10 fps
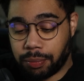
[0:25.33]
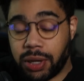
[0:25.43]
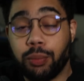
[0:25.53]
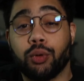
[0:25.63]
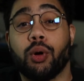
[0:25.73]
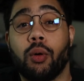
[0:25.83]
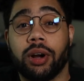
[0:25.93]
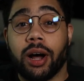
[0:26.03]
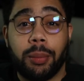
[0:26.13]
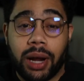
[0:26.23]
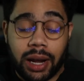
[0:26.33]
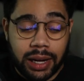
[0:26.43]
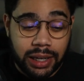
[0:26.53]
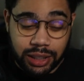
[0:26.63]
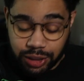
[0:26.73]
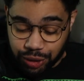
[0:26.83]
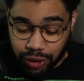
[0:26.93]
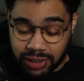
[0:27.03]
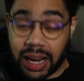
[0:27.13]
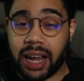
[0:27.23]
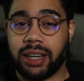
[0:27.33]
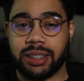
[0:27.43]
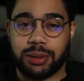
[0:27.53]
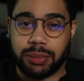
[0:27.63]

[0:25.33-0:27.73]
people growing up is just sad